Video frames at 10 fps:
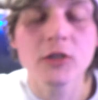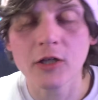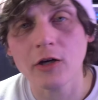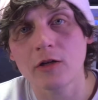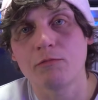
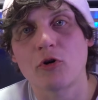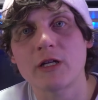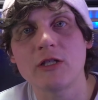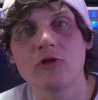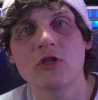Good
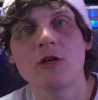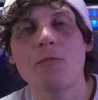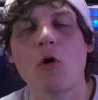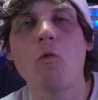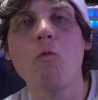morning,
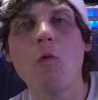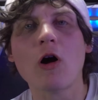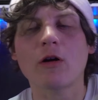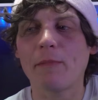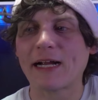YouTube.
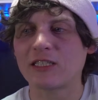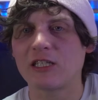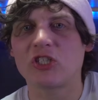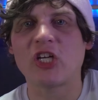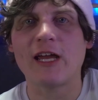Welcome back to
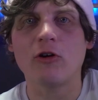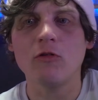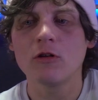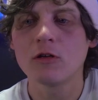the channel.